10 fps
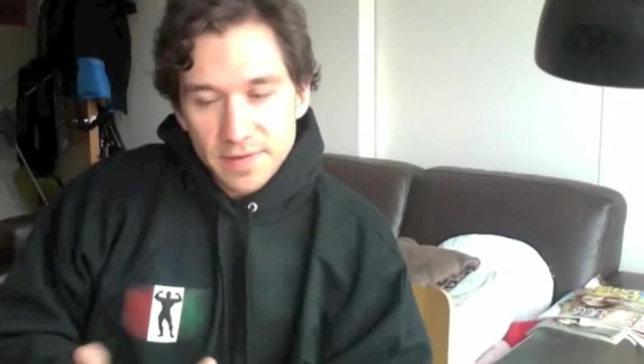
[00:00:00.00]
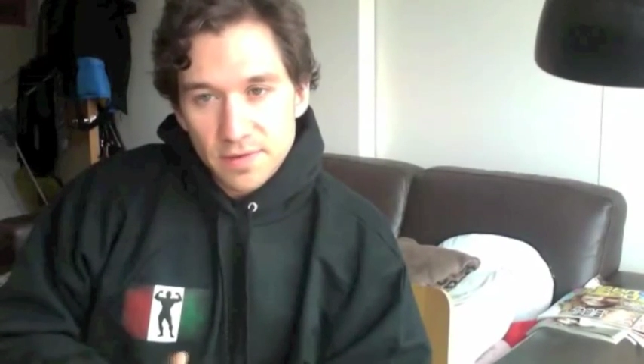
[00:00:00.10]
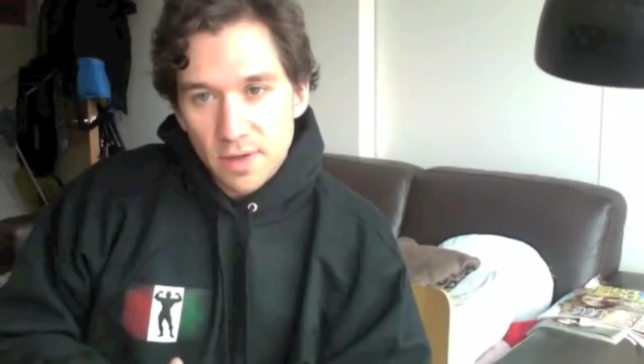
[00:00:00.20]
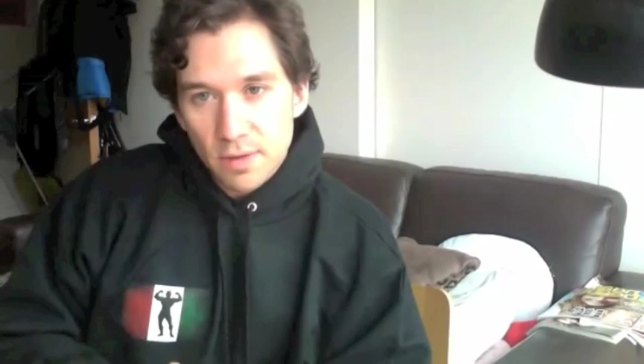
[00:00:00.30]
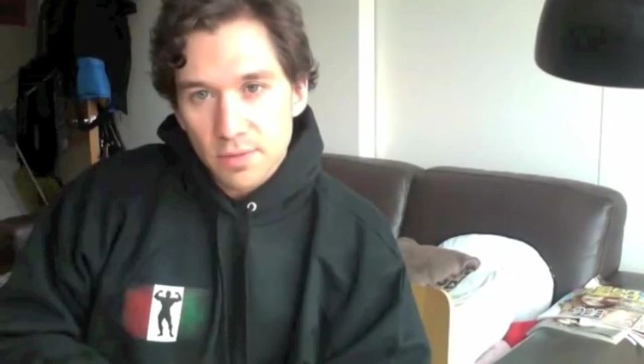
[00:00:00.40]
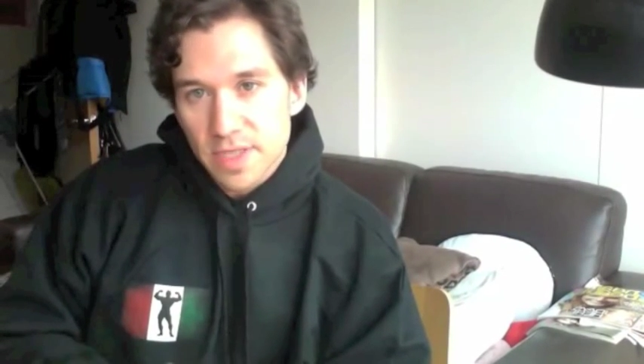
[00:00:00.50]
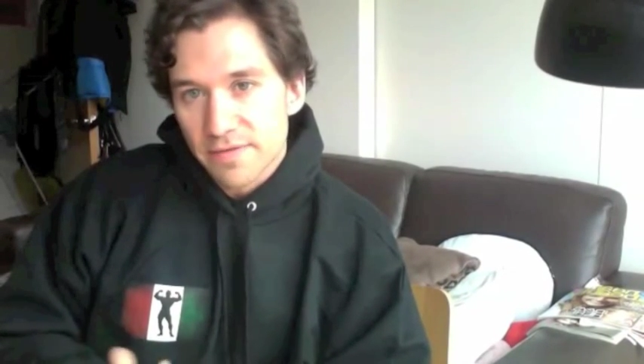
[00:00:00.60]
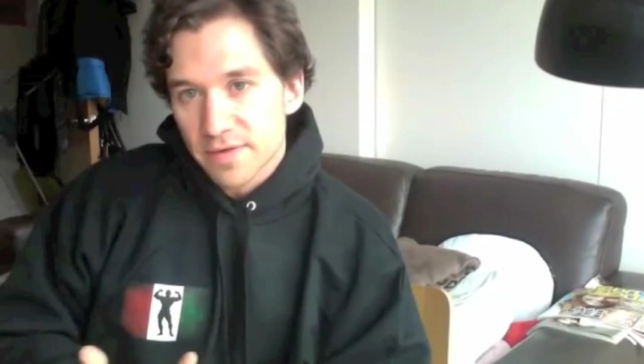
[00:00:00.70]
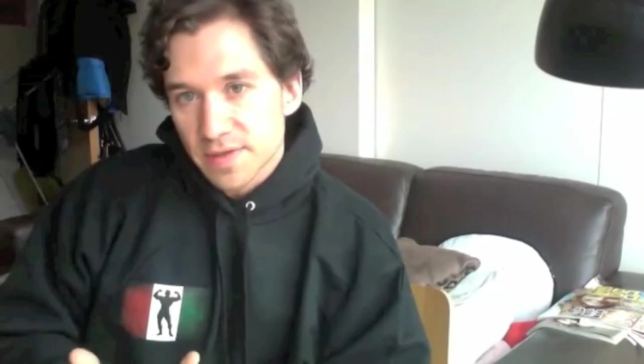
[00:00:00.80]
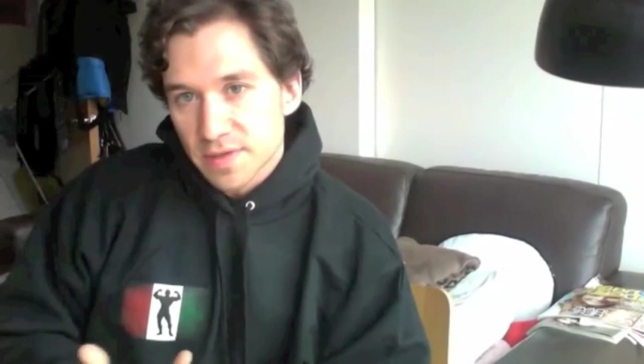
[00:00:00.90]
So I would
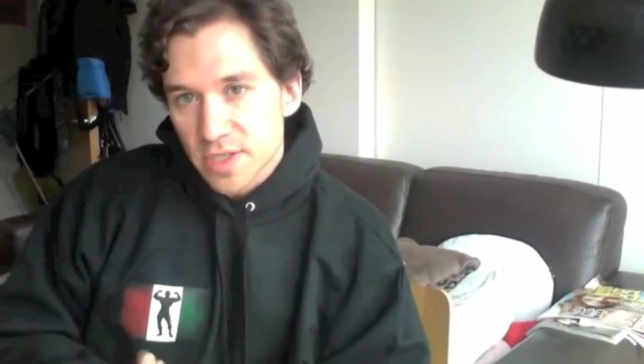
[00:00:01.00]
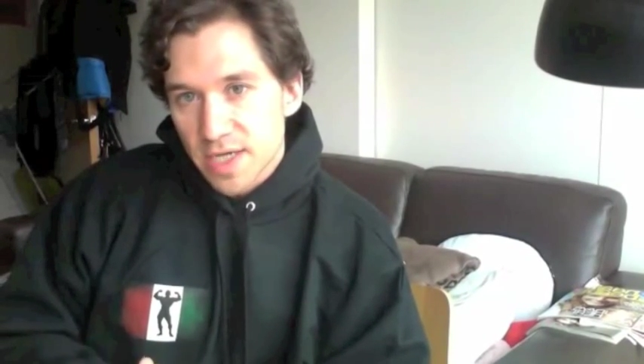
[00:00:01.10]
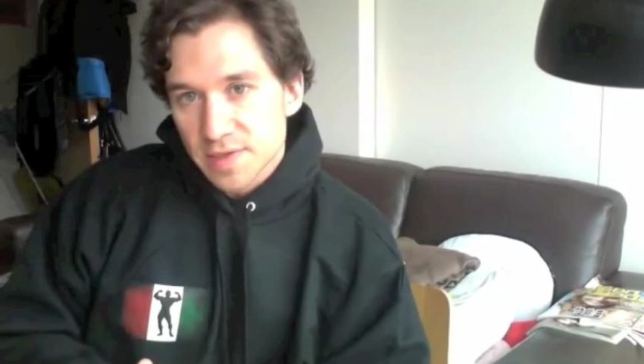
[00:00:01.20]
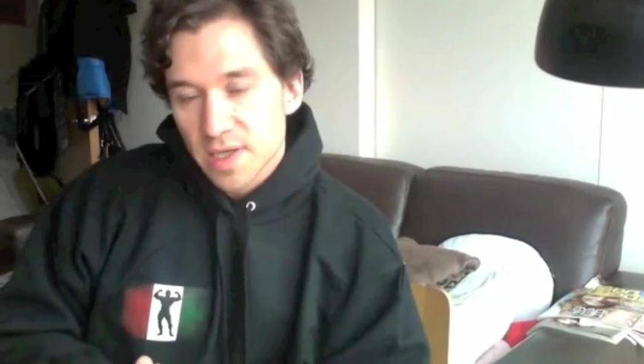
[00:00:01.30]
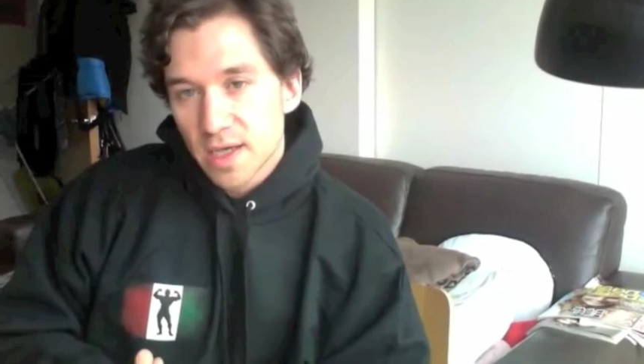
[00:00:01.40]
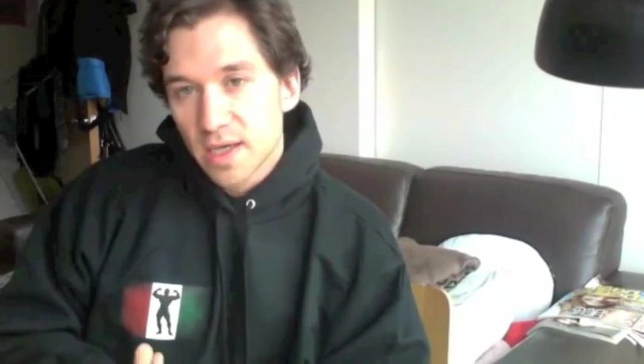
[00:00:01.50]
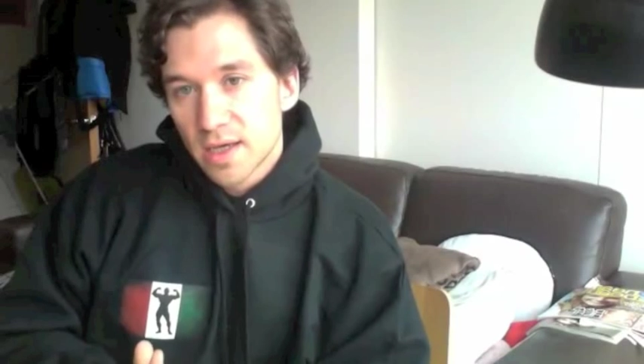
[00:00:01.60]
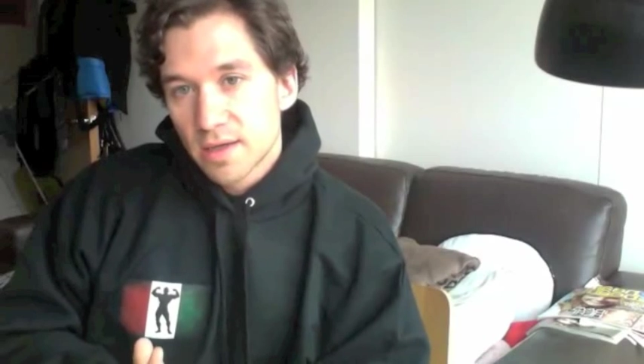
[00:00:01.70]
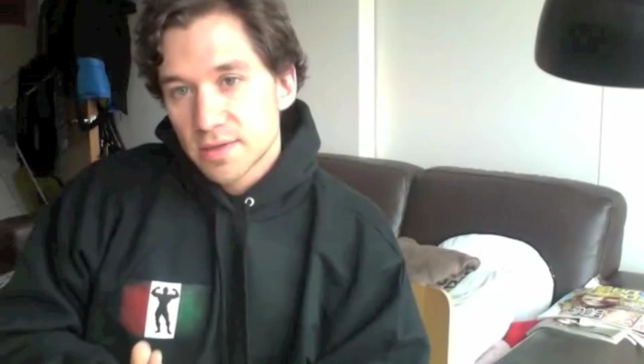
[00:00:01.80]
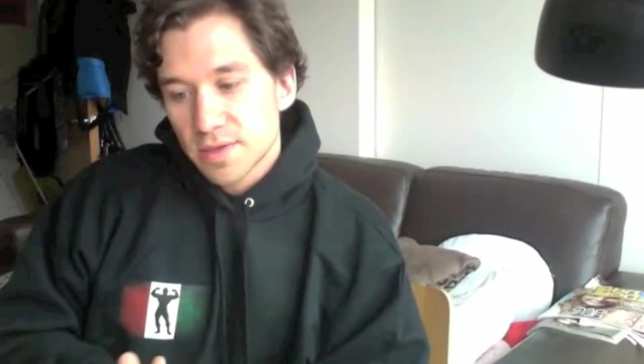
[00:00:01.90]
definitely suggest,
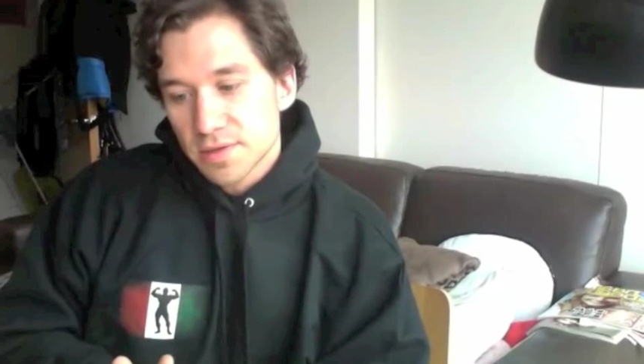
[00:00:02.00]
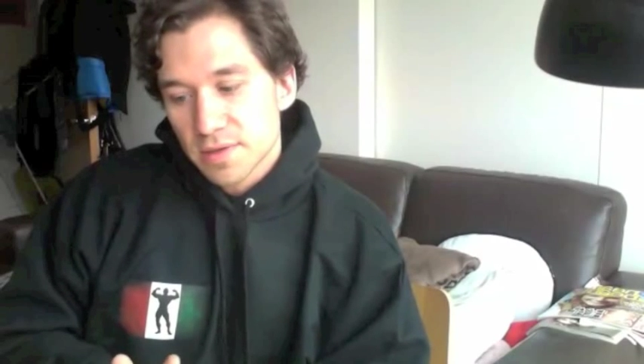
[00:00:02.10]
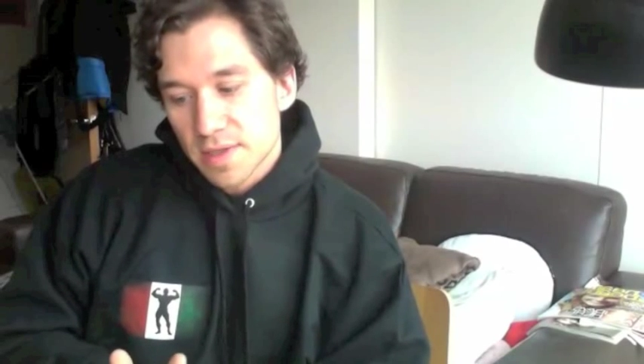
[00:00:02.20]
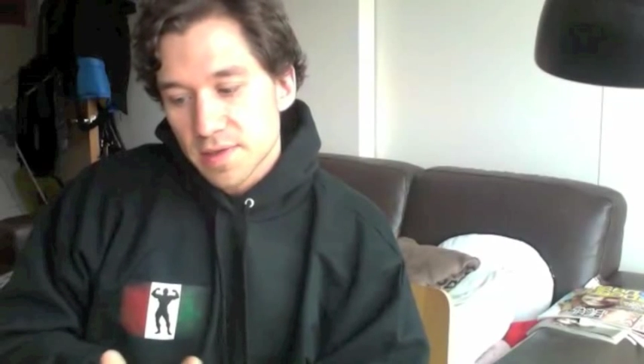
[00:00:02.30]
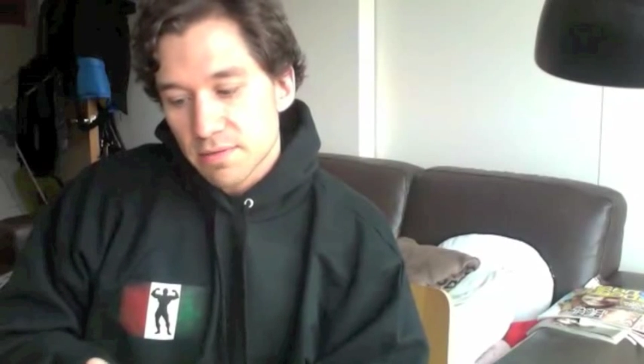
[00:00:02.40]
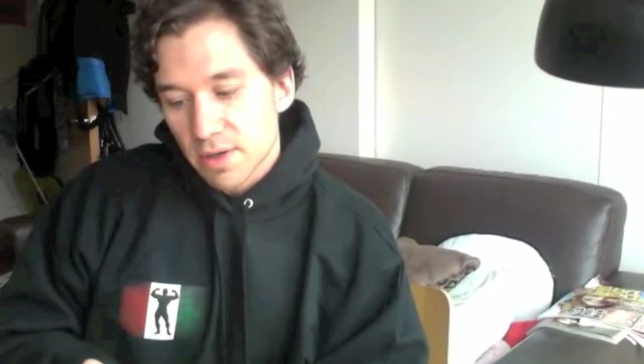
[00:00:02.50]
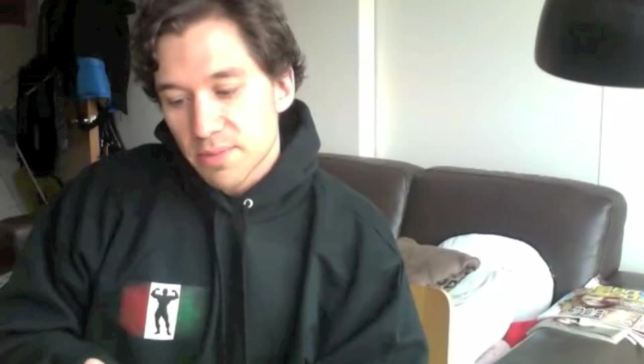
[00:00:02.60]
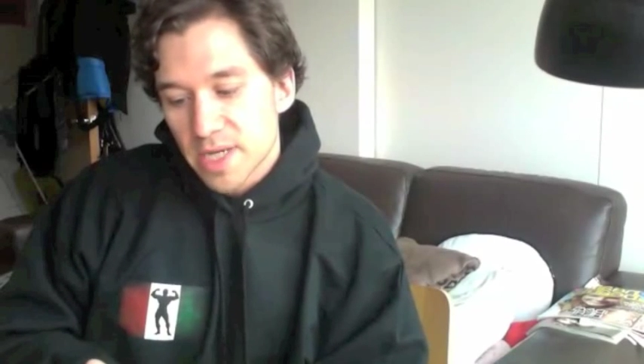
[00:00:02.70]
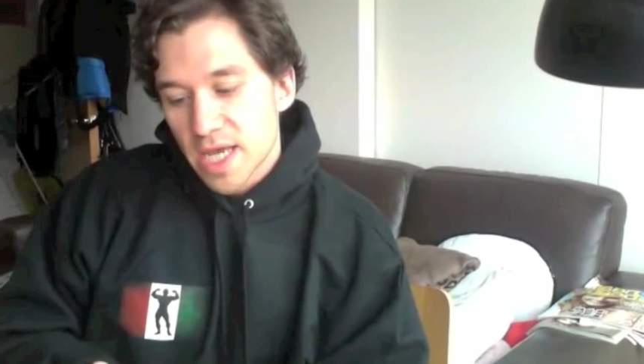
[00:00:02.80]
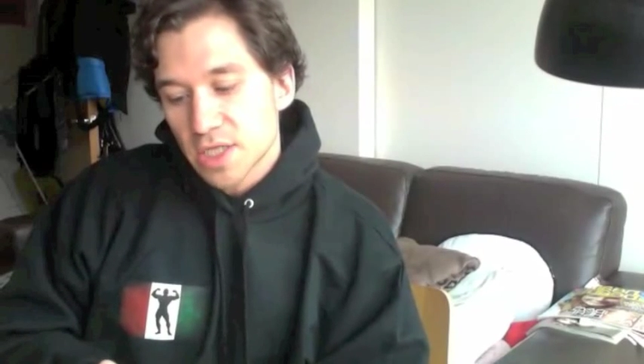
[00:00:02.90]
just as a
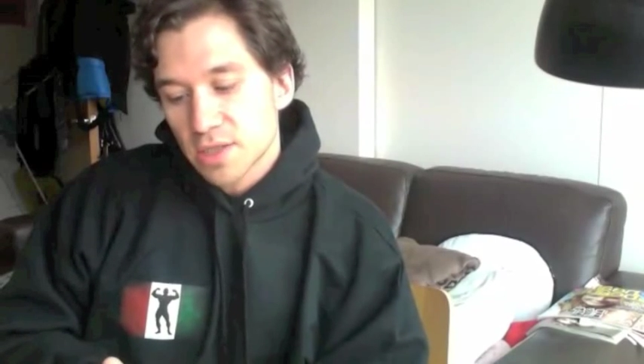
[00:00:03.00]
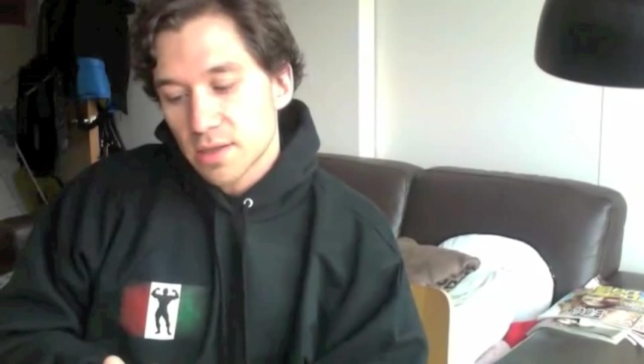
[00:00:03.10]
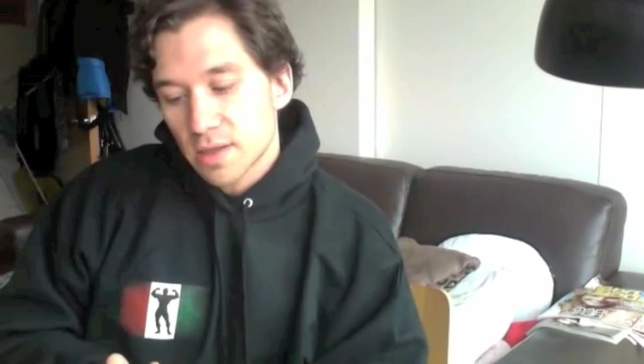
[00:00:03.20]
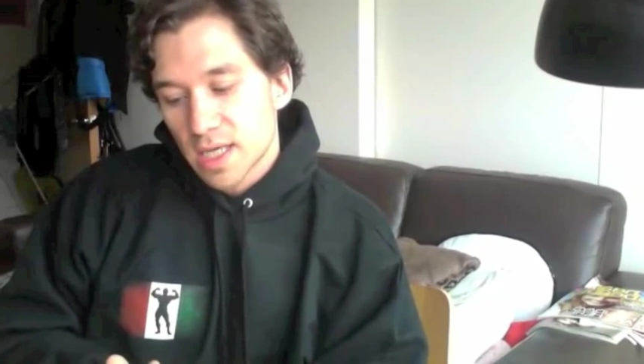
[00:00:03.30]
recommendation,